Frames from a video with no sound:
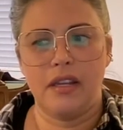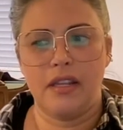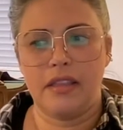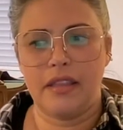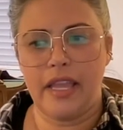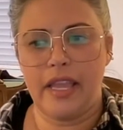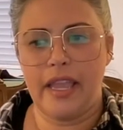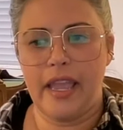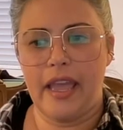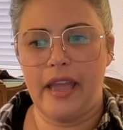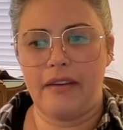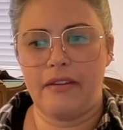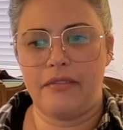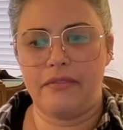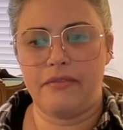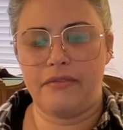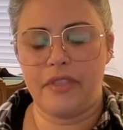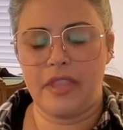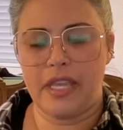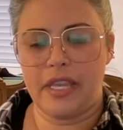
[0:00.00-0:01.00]
They
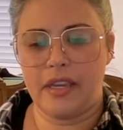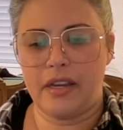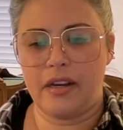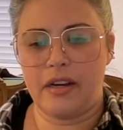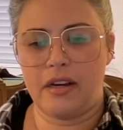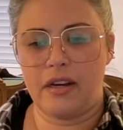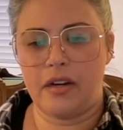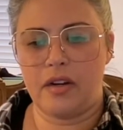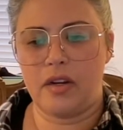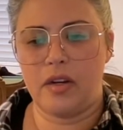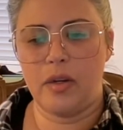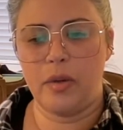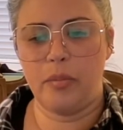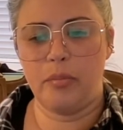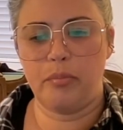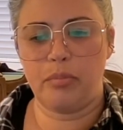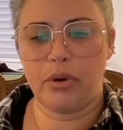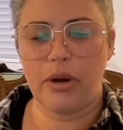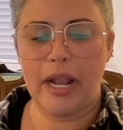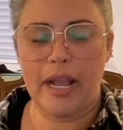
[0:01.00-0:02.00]
have their
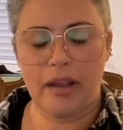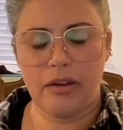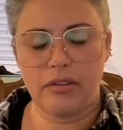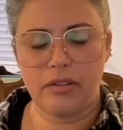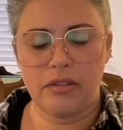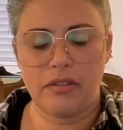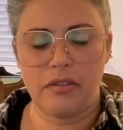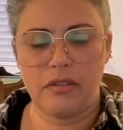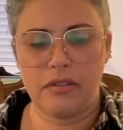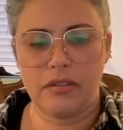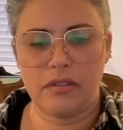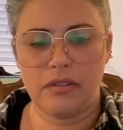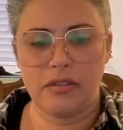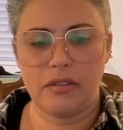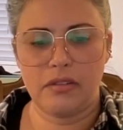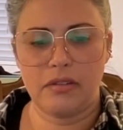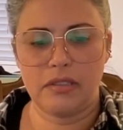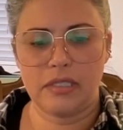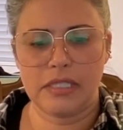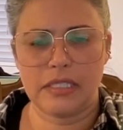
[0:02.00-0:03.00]
brown
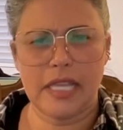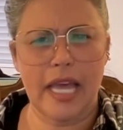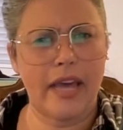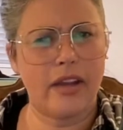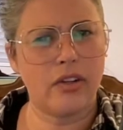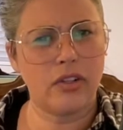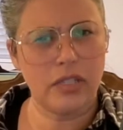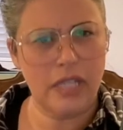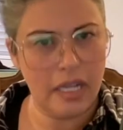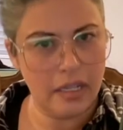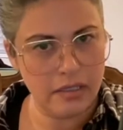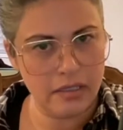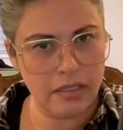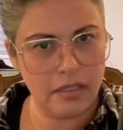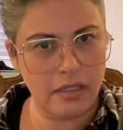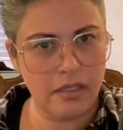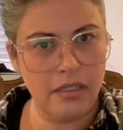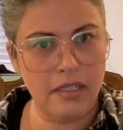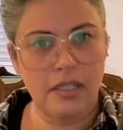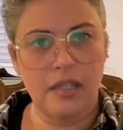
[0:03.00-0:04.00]
saddle
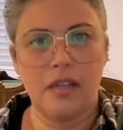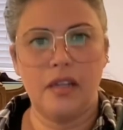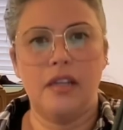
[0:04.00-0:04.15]
color.